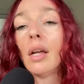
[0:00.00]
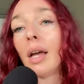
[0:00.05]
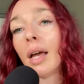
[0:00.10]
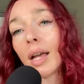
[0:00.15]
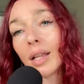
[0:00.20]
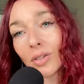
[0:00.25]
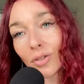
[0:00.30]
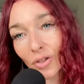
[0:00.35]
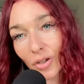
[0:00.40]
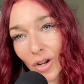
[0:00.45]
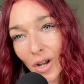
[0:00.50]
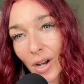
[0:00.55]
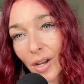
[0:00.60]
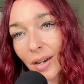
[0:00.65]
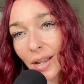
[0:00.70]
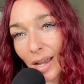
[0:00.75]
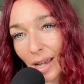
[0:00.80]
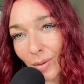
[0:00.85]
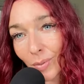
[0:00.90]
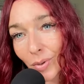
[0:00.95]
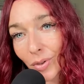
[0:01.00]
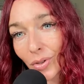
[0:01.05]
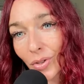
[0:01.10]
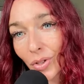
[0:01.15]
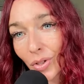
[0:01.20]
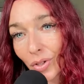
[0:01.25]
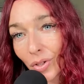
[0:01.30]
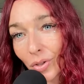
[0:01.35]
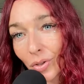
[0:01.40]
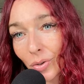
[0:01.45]
and you're not able
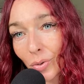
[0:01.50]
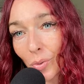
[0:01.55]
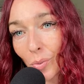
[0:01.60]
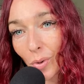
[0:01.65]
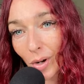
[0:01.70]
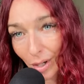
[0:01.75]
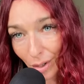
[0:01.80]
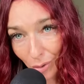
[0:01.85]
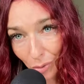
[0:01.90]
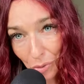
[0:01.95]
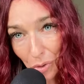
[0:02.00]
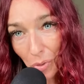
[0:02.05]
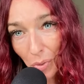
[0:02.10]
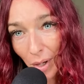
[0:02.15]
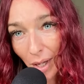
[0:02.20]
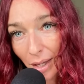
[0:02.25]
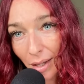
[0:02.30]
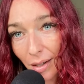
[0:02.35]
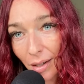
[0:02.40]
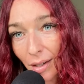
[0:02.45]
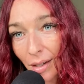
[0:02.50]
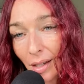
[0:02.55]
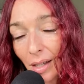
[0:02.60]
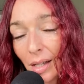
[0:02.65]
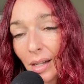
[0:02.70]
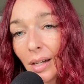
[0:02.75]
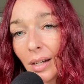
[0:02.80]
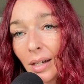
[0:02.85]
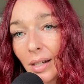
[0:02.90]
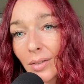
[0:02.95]
to work through it.
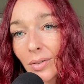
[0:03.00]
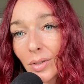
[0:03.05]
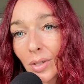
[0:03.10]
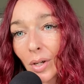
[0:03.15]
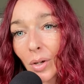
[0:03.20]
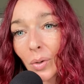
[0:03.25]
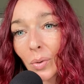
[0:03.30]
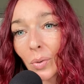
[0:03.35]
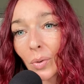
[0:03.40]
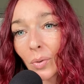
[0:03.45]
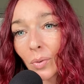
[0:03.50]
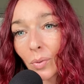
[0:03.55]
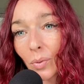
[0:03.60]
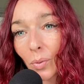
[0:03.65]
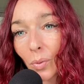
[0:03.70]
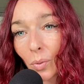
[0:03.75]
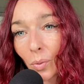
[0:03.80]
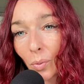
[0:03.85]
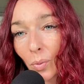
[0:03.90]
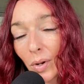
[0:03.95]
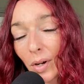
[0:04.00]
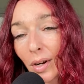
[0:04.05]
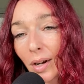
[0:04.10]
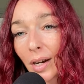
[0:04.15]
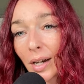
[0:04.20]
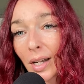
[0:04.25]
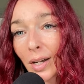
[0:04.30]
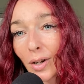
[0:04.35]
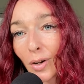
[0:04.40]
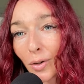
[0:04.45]
So, we're
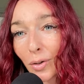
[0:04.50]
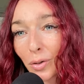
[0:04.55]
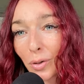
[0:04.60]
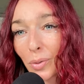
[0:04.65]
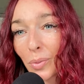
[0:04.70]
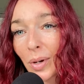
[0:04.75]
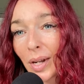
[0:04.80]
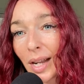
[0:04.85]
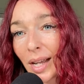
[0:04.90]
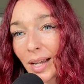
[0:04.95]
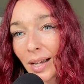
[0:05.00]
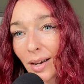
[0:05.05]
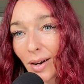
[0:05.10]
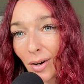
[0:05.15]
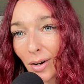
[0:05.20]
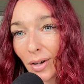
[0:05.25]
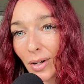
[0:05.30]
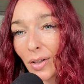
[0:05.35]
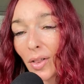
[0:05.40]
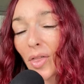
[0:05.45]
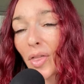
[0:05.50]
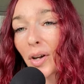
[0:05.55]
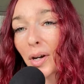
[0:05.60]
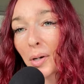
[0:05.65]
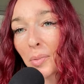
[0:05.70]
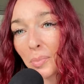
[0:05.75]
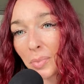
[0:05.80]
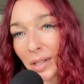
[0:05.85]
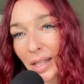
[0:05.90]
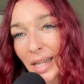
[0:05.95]
going to go through what I call the
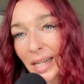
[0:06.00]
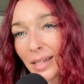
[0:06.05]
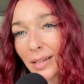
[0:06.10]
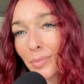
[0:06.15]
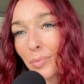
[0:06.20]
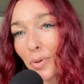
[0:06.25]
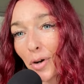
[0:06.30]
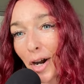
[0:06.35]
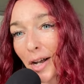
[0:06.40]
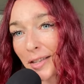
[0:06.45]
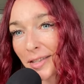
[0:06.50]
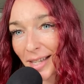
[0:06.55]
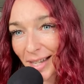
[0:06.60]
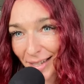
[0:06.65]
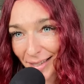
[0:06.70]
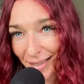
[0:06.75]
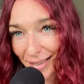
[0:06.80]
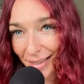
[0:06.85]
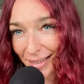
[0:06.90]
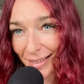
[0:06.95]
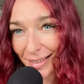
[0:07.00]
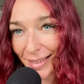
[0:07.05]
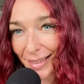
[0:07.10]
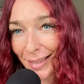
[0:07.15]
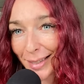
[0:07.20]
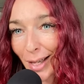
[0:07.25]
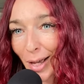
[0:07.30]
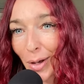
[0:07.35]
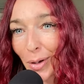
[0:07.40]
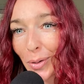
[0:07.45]
complaint process.
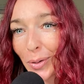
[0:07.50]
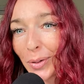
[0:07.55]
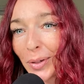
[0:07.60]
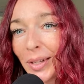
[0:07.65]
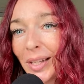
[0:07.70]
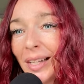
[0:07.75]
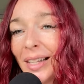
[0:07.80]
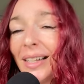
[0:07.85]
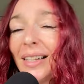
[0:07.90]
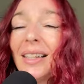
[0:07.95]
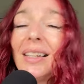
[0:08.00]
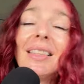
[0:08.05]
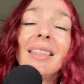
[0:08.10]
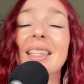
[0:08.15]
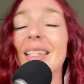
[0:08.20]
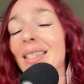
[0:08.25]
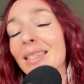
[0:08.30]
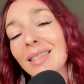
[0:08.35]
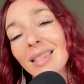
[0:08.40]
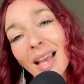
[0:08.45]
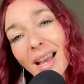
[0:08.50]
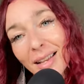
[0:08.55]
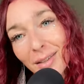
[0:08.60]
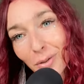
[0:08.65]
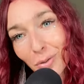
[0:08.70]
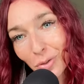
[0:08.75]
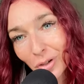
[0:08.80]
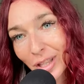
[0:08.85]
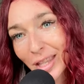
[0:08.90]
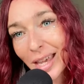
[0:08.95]
So, this
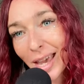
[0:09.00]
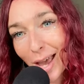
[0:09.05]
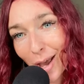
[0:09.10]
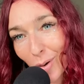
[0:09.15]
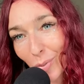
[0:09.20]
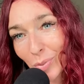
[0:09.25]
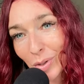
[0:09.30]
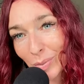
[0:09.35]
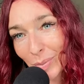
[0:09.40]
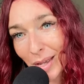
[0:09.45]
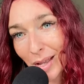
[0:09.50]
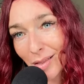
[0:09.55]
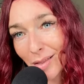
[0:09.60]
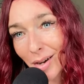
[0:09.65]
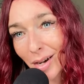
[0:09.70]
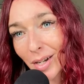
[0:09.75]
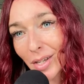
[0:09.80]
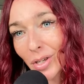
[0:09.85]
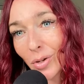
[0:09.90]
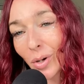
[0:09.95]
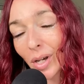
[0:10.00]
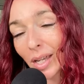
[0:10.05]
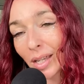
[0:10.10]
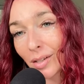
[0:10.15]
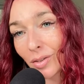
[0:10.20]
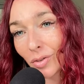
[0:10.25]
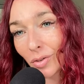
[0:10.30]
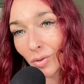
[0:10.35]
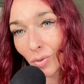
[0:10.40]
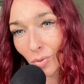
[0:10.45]
has really helped me a lot. You
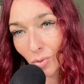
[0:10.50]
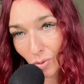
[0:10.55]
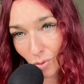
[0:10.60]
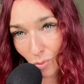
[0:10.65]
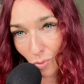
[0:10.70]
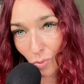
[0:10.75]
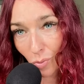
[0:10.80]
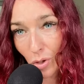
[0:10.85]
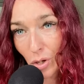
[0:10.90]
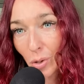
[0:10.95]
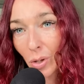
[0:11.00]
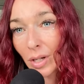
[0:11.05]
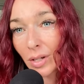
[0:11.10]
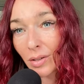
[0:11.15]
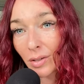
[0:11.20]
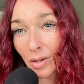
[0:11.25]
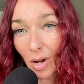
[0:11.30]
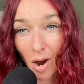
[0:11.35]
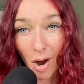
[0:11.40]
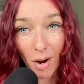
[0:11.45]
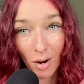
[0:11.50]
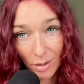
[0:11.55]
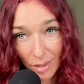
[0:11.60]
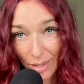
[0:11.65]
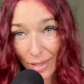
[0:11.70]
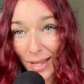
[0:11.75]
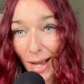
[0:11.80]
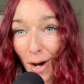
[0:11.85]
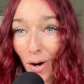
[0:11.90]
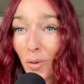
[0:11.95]
can you can talk
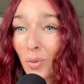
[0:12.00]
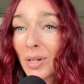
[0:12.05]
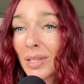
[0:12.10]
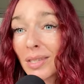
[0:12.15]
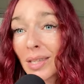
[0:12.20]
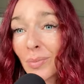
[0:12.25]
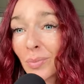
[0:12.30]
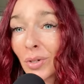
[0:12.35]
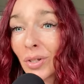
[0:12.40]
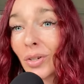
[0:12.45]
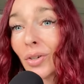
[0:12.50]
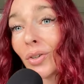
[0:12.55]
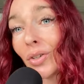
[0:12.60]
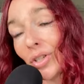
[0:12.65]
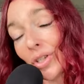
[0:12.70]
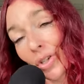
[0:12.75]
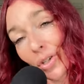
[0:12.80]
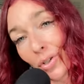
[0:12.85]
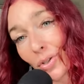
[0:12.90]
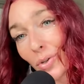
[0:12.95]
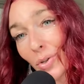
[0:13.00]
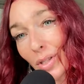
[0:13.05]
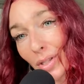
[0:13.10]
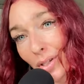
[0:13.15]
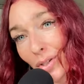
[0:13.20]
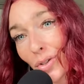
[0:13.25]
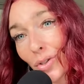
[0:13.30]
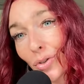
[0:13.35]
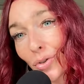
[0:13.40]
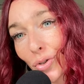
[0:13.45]
this out with someone or you can do
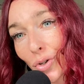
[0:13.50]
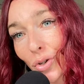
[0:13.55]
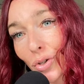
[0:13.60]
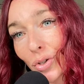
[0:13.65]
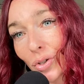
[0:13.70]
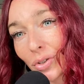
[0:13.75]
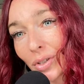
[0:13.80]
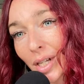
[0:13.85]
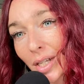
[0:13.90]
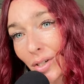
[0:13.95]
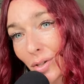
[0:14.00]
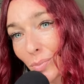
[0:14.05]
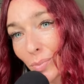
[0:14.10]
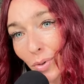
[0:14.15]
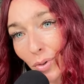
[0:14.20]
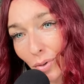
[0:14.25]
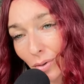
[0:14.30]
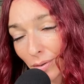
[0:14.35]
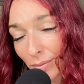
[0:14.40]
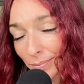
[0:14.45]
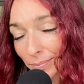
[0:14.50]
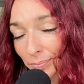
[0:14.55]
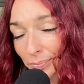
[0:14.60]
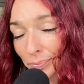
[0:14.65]
this in your journal. I do both.